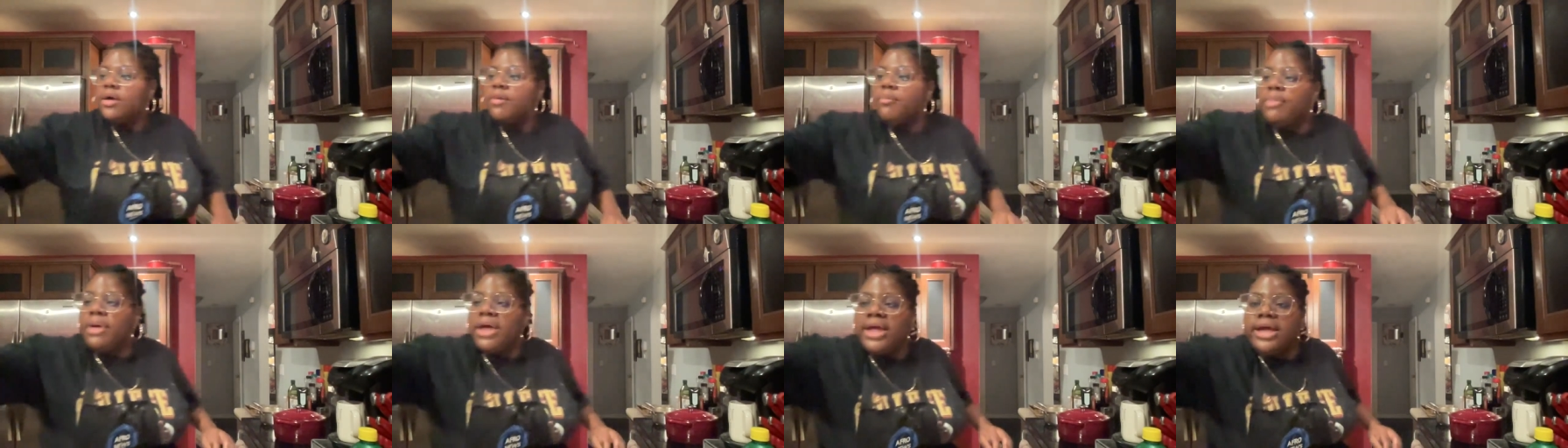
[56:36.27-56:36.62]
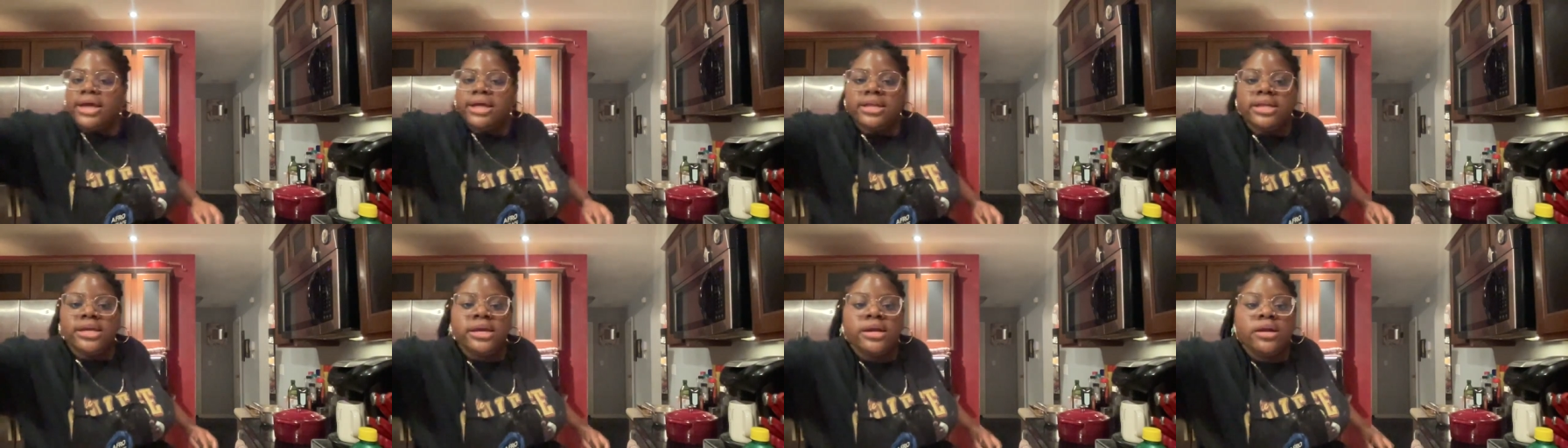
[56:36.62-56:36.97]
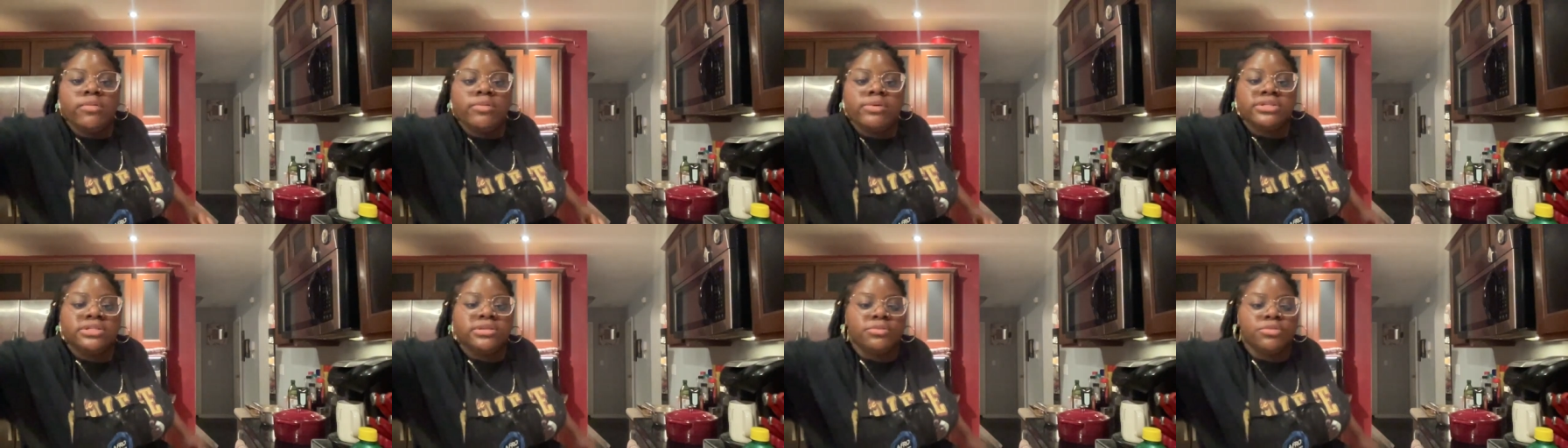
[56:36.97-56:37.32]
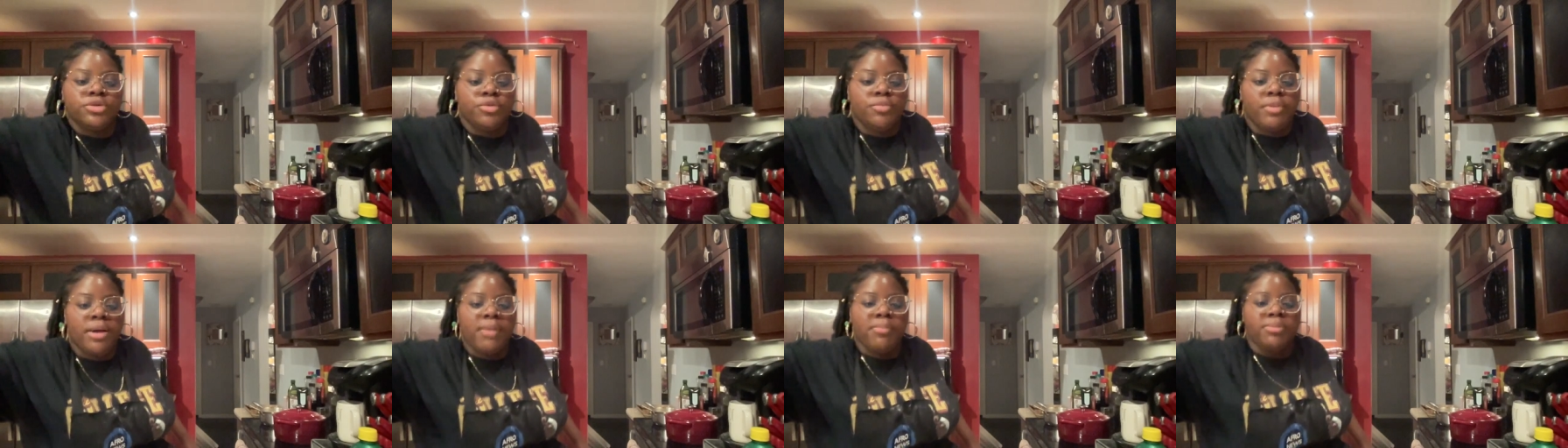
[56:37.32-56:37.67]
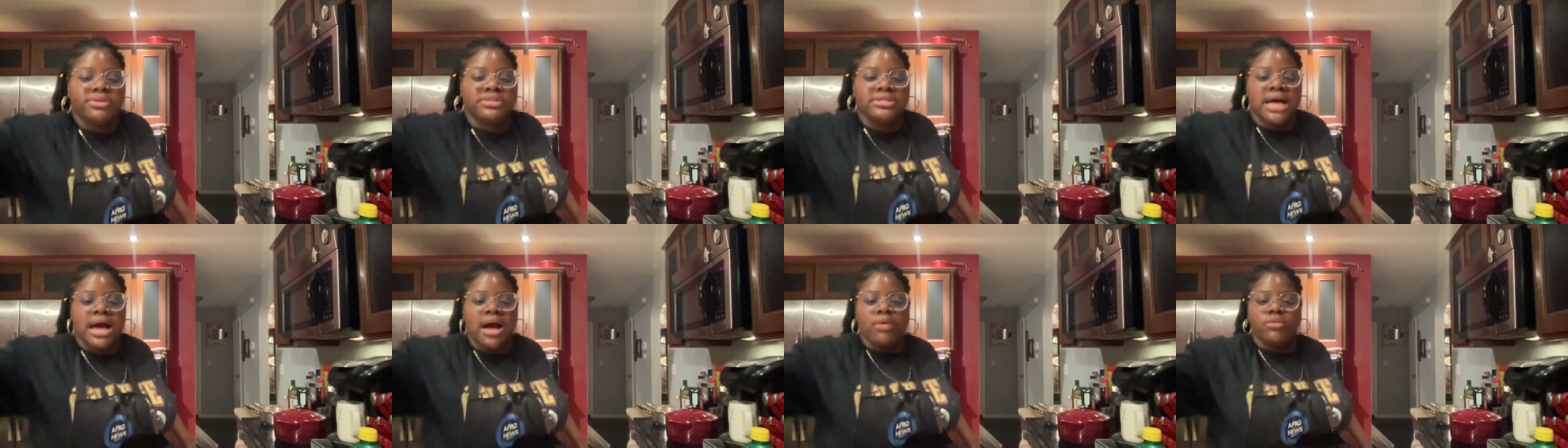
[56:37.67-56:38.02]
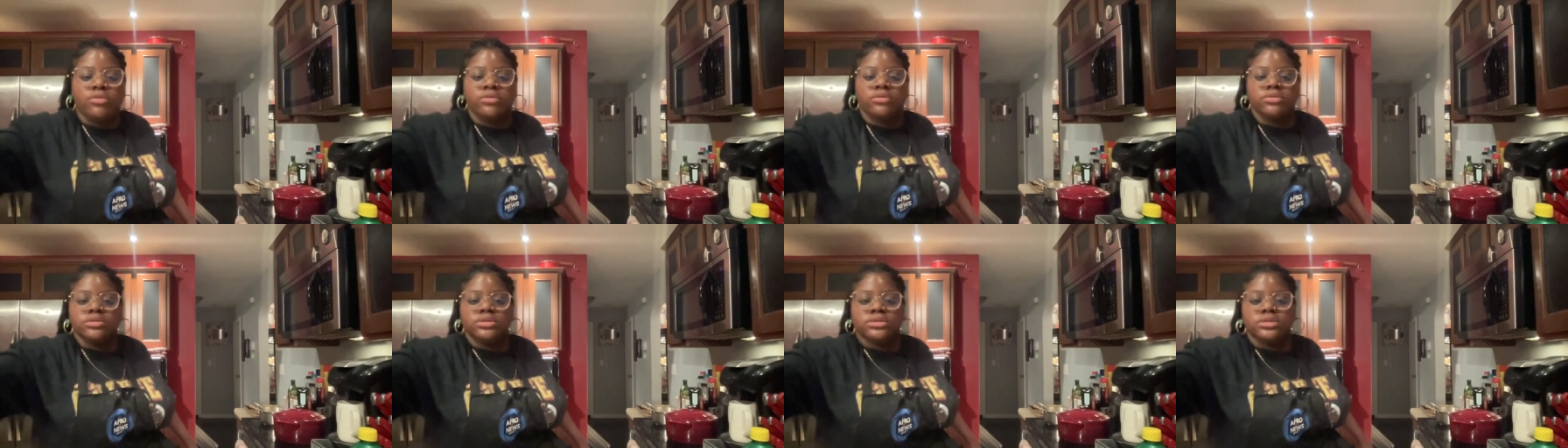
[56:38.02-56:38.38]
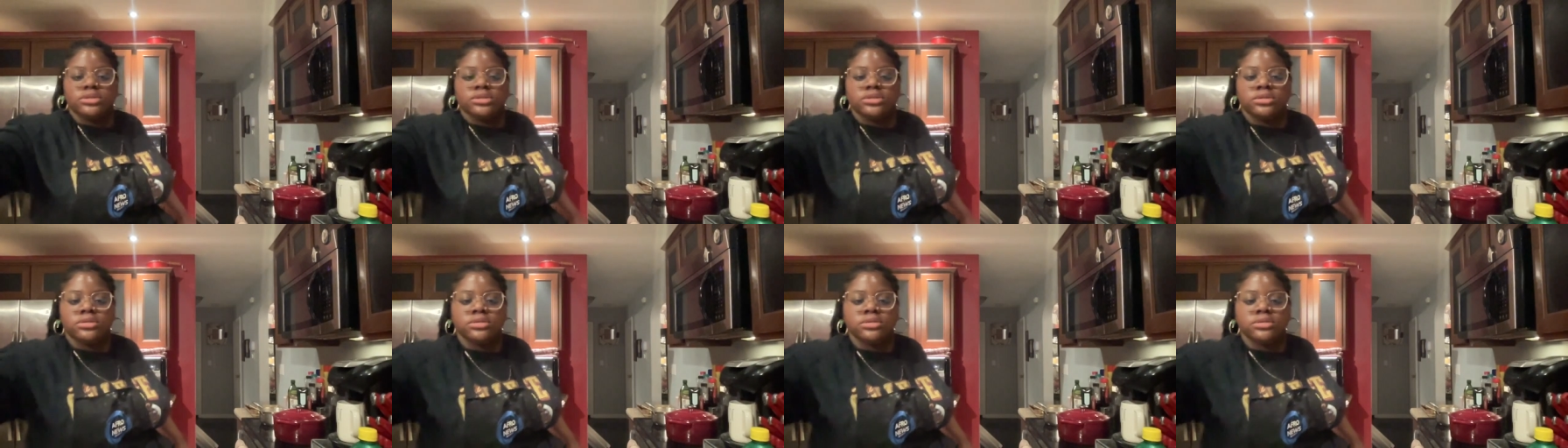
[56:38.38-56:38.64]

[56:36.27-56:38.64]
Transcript: pan here with some new paper towels.